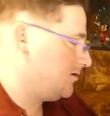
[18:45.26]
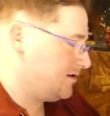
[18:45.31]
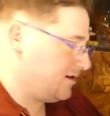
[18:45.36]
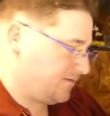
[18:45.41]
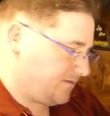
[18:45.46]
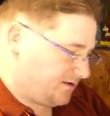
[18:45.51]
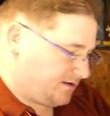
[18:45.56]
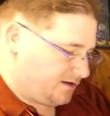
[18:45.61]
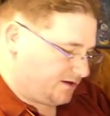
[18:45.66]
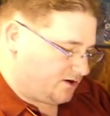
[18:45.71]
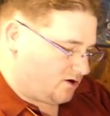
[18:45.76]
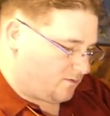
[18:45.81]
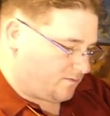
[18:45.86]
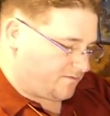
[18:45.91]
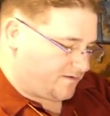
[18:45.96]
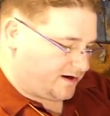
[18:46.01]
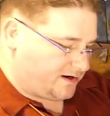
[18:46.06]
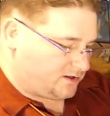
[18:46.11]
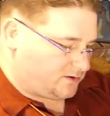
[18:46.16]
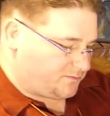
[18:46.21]
different than you home a
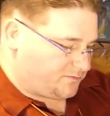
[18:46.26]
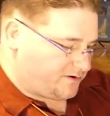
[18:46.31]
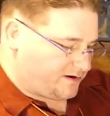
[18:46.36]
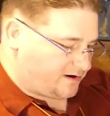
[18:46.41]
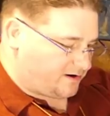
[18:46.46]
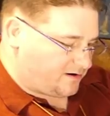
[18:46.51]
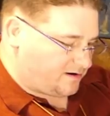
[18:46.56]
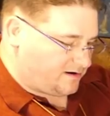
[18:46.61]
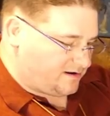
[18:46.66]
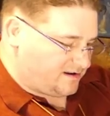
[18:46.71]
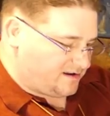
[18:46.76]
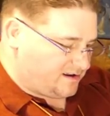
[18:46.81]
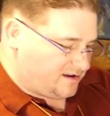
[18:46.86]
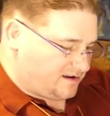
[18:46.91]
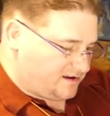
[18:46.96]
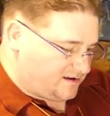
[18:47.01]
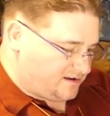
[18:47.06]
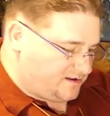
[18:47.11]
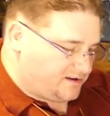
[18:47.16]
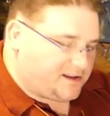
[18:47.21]
regular printer.
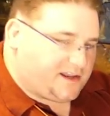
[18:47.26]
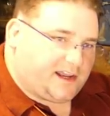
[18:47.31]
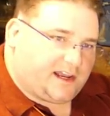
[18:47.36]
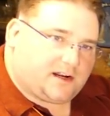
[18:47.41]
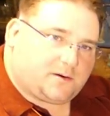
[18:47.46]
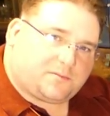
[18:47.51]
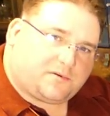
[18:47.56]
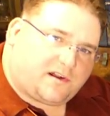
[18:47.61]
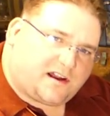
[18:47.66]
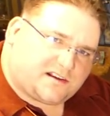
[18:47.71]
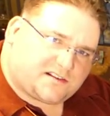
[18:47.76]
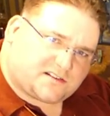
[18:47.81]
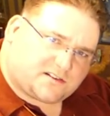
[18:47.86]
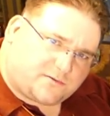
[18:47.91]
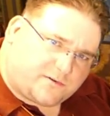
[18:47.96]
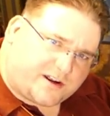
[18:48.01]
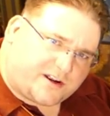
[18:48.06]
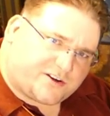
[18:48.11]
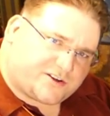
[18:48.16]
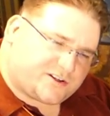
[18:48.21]
You can't apply
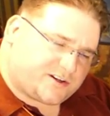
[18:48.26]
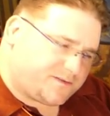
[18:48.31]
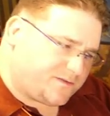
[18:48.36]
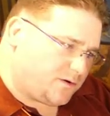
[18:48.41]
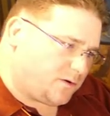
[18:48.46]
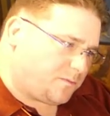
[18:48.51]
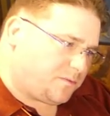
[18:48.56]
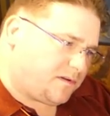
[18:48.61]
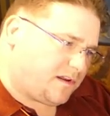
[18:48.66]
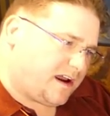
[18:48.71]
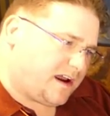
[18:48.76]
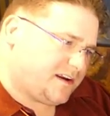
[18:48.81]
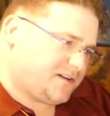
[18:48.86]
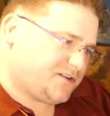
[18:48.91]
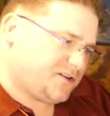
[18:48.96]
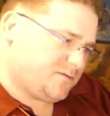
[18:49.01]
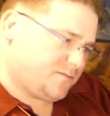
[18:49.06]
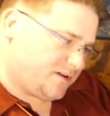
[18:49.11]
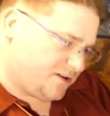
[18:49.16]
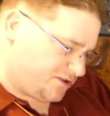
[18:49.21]
squish. If you apply
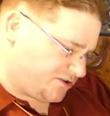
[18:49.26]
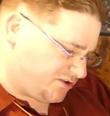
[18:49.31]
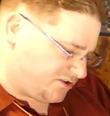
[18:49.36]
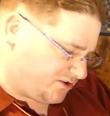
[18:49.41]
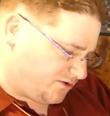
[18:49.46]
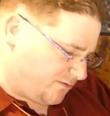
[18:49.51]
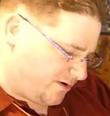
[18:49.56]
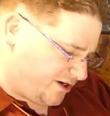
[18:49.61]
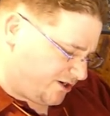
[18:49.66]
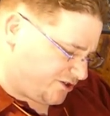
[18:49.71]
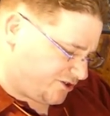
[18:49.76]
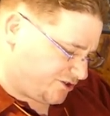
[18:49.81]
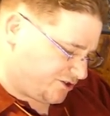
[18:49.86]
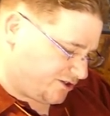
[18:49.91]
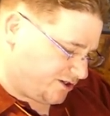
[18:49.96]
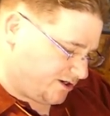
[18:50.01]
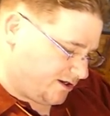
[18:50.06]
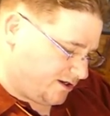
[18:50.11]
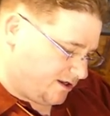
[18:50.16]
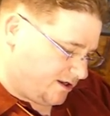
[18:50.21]
too much
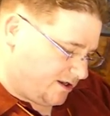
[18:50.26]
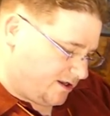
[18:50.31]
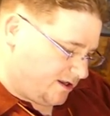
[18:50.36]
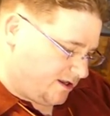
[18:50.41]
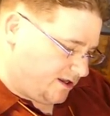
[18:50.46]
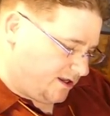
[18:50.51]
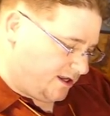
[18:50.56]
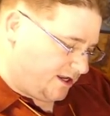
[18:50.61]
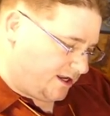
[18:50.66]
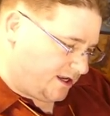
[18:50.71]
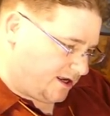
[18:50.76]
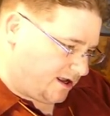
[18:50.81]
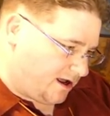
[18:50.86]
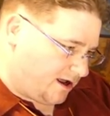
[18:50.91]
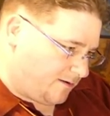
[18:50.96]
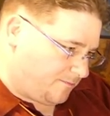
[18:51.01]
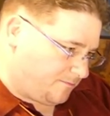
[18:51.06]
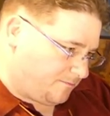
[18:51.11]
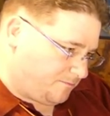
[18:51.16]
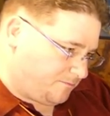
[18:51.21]
squish, it
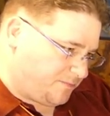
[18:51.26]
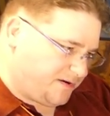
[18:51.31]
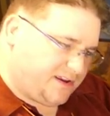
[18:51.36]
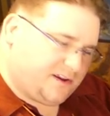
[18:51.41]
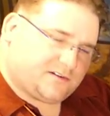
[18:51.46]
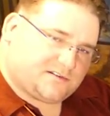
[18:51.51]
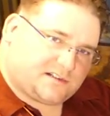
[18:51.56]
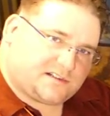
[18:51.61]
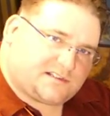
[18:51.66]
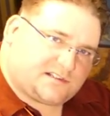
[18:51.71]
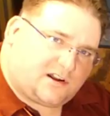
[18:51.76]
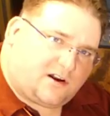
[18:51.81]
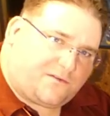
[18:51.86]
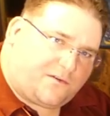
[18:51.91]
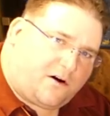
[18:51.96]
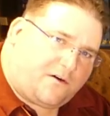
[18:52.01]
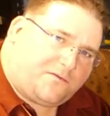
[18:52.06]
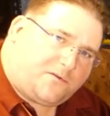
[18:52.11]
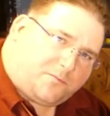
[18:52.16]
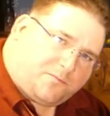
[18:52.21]
um, peels itself
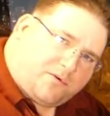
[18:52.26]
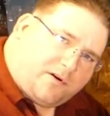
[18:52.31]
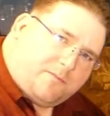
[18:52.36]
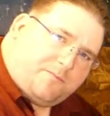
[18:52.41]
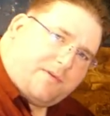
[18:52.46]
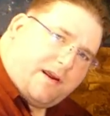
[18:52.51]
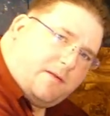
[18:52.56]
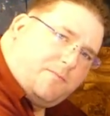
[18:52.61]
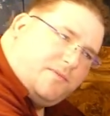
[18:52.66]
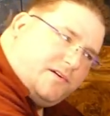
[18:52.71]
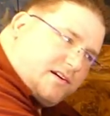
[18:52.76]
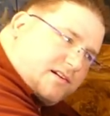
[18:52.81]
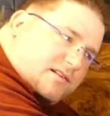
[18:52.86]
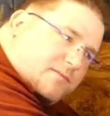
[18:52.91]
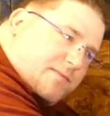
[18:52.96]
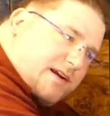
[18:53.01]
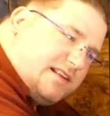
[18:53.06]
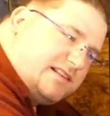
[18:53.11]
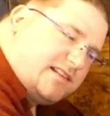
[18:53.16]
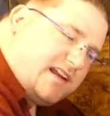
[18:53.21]
off the print bed because the bed's